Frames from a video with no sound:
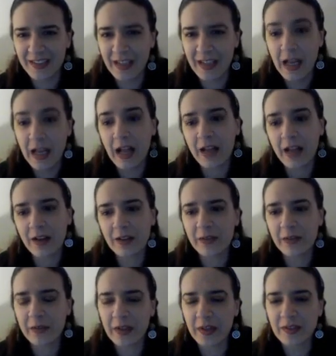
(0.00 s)
that is why I
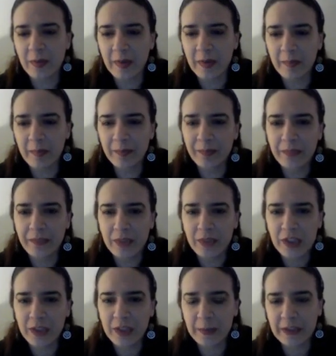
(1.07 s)
was able to escape.
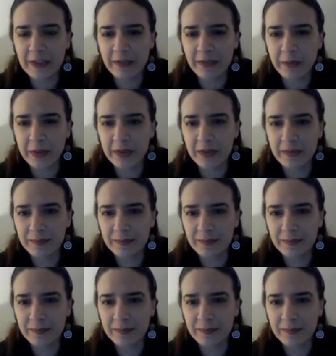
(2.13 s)
Just to be difficult.